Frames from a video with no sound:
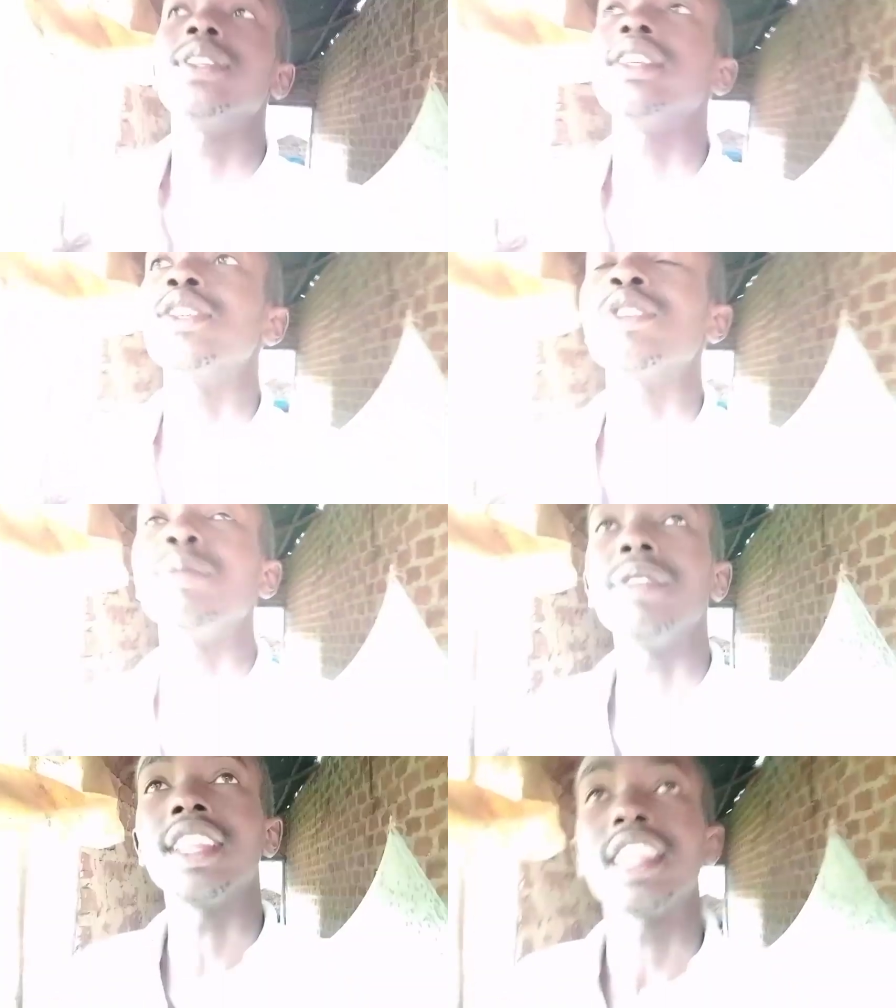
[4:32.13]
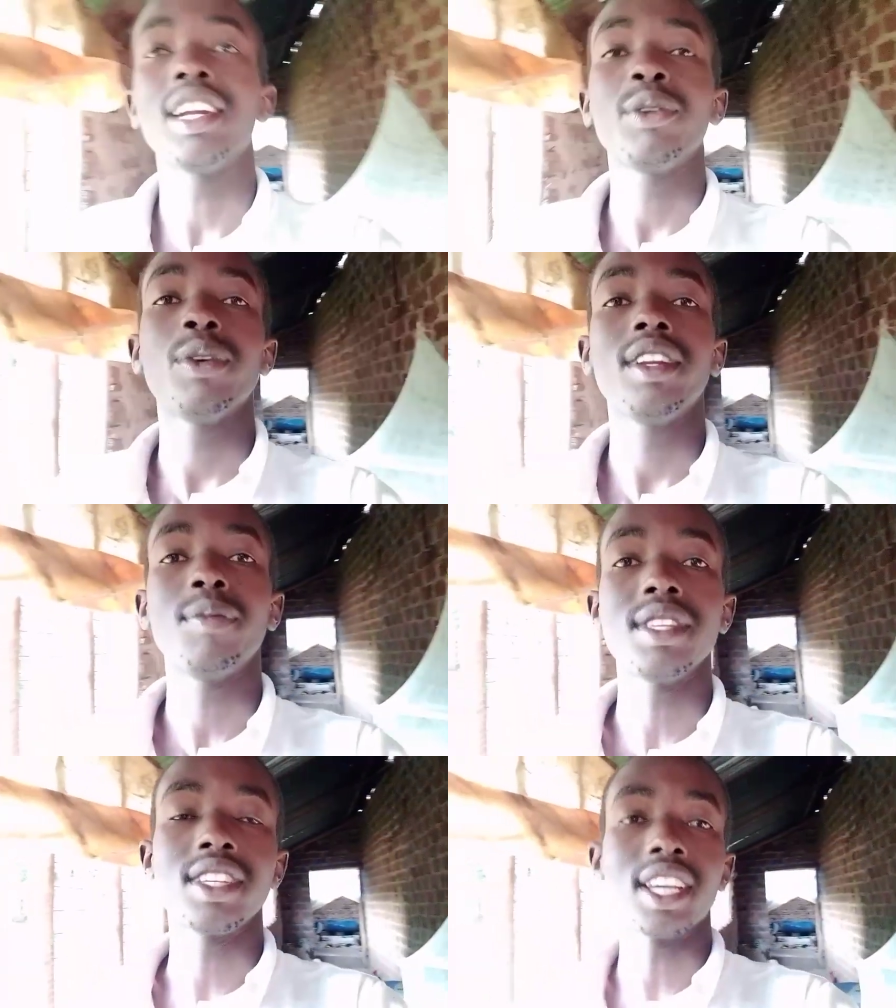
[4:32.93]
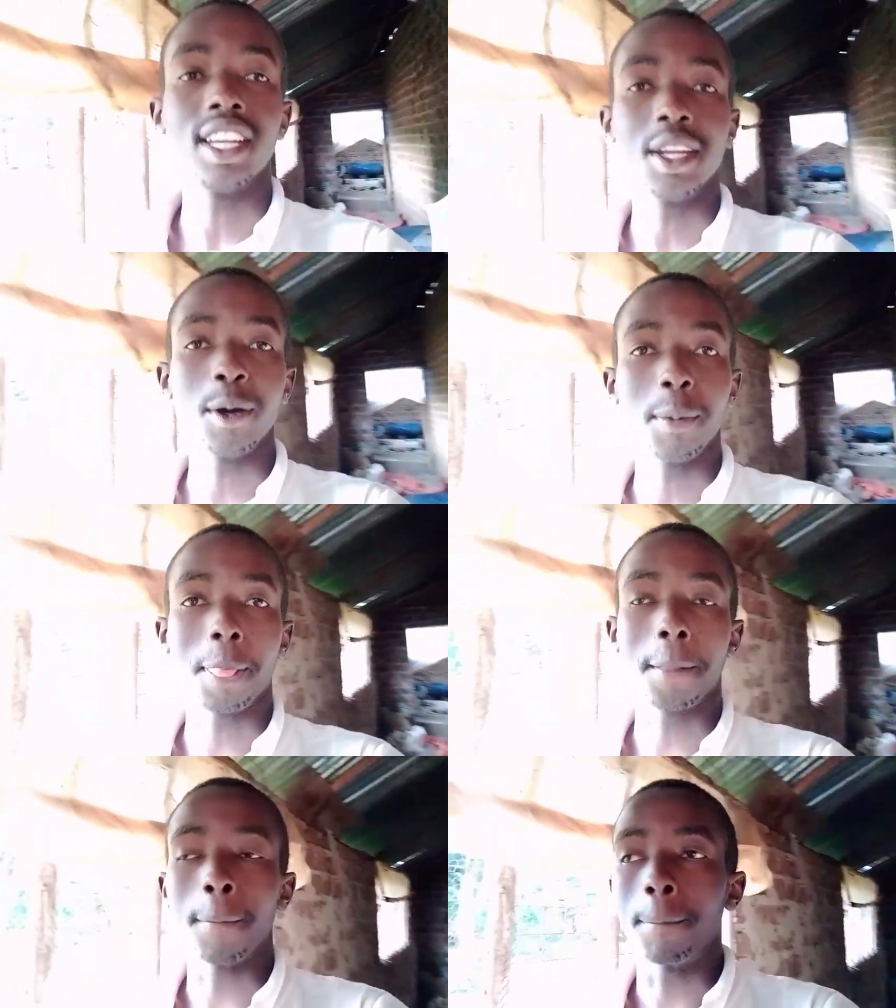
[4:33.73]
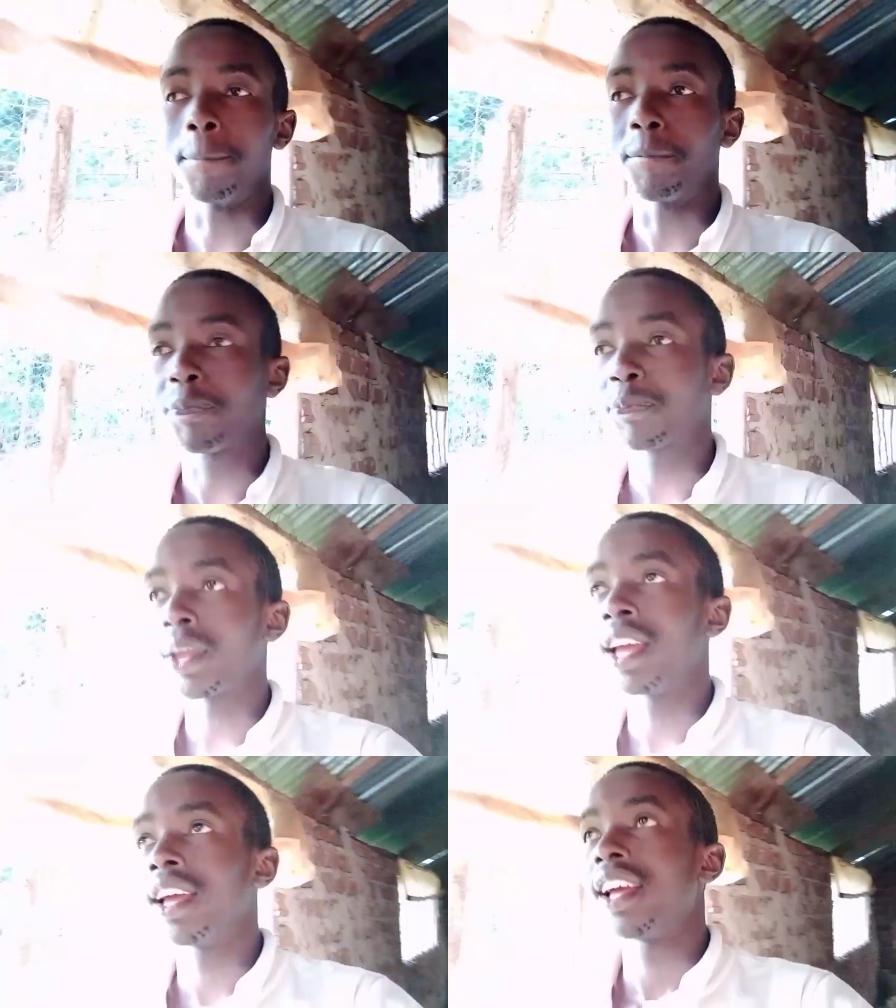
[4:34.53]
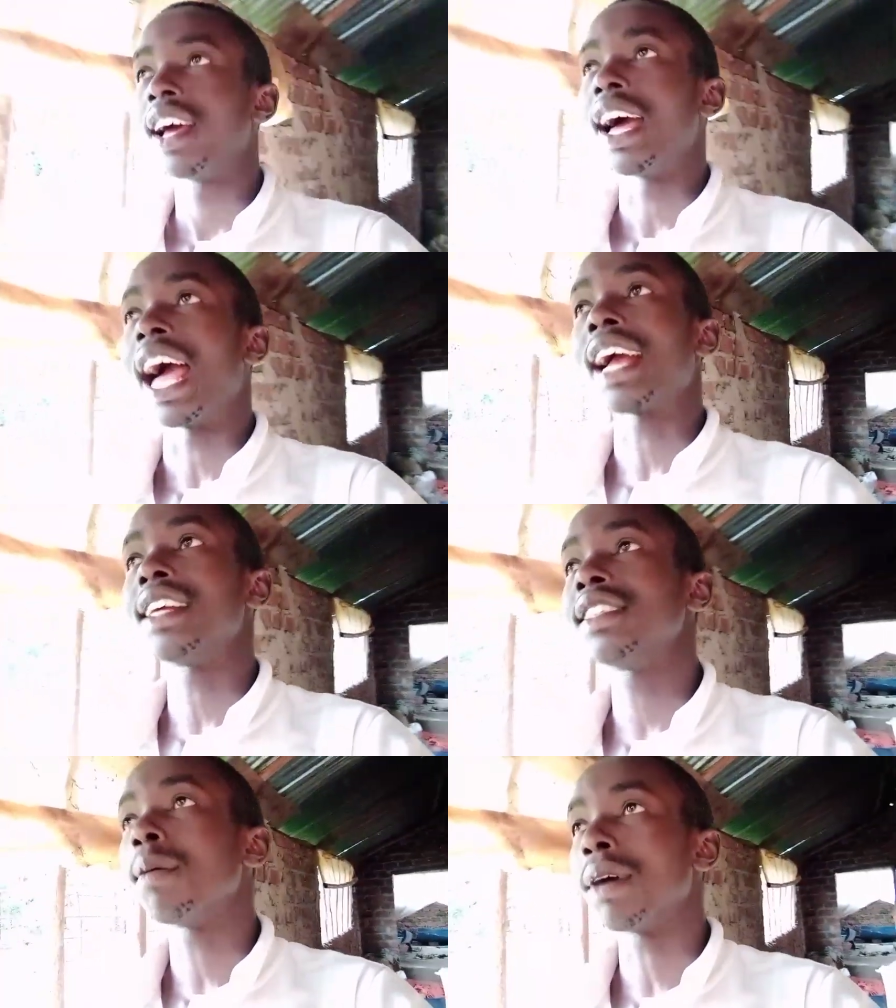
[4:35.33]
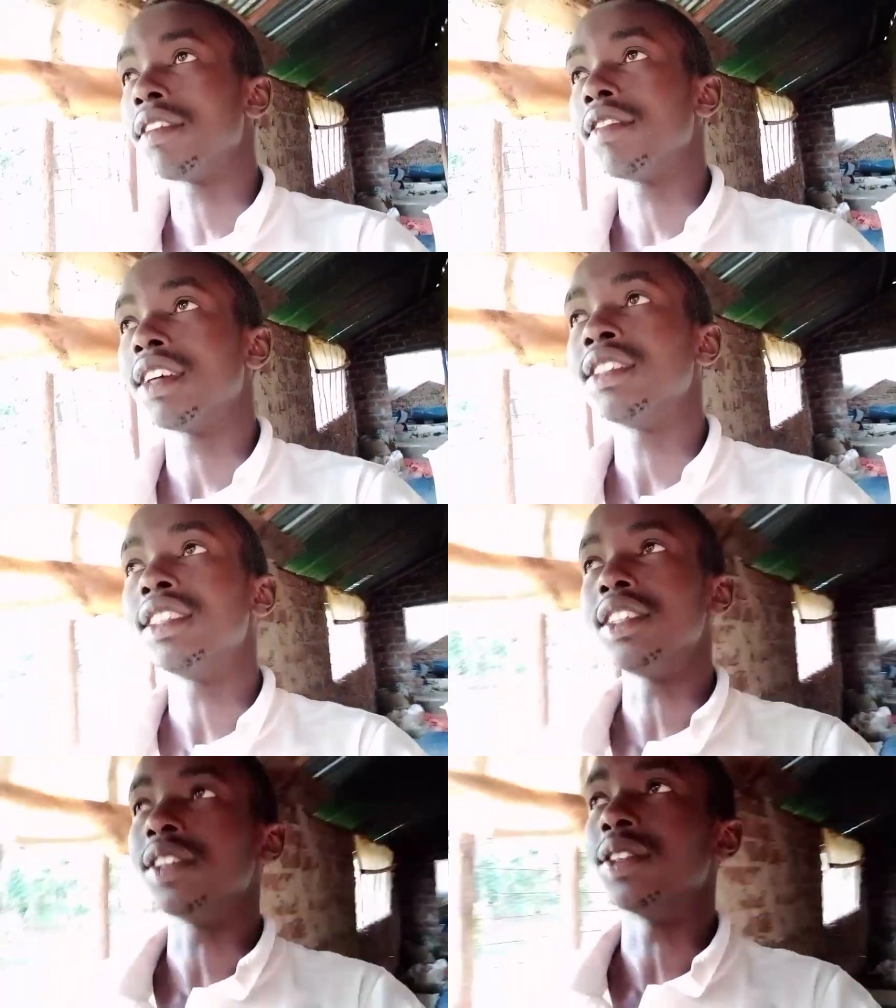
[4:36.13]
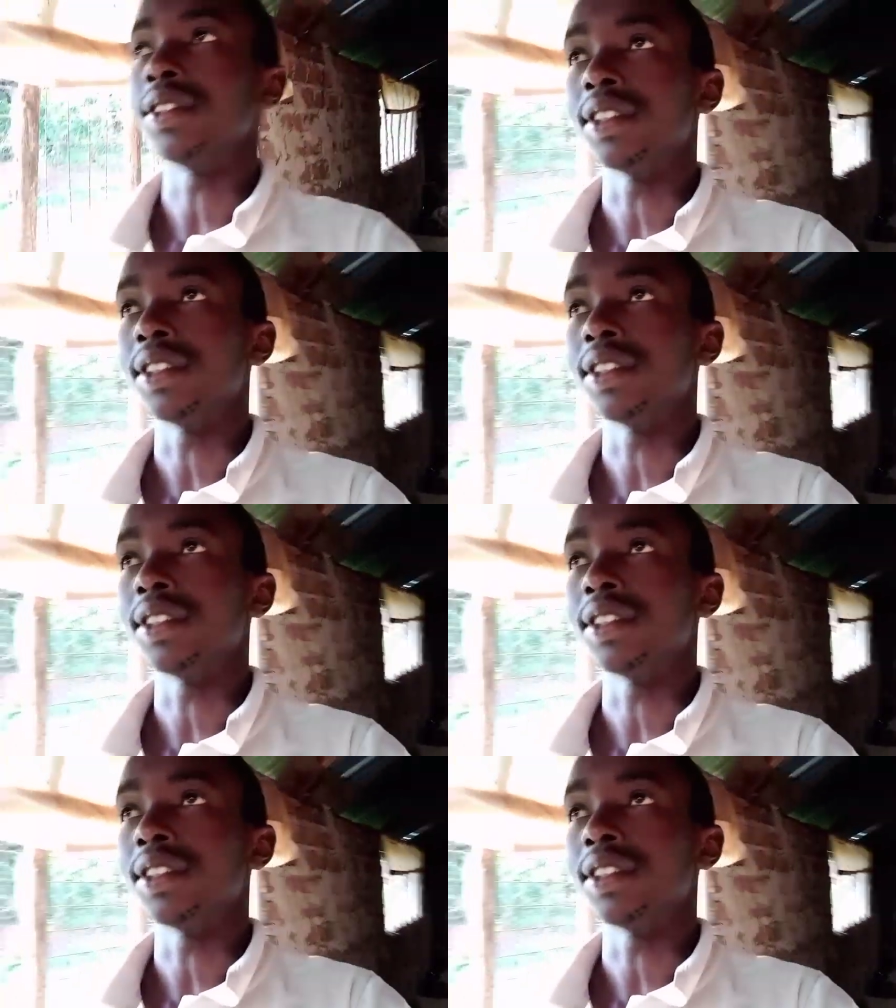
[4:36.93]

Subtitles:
So this is going to be the third one. Basically now, I can say I'm advancing, you.